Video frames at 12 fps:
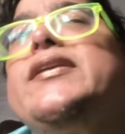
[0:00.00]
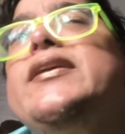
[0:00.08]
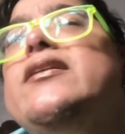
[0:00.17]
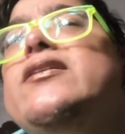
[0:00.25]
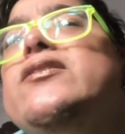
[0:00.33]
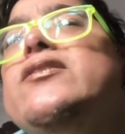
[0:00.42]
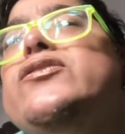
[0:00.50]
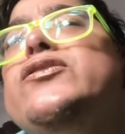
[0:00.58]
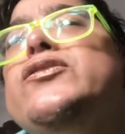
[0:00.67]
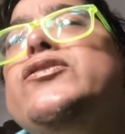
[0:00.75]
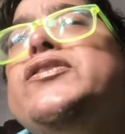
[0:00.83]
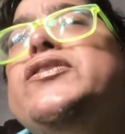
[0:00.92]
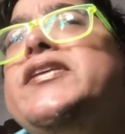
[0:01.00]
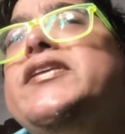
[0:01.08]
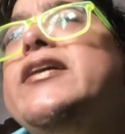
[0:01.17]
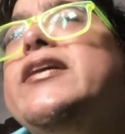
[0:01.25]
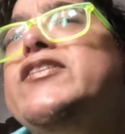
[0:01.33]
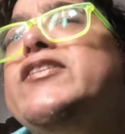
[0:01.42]
causing you pain and
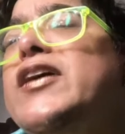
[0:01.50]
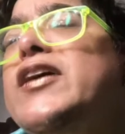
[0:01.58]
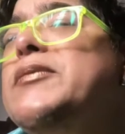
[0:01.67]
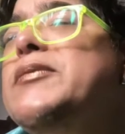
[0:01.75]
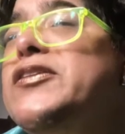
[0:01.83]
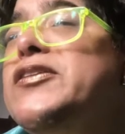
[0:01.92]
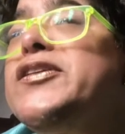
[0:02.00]
discomfort.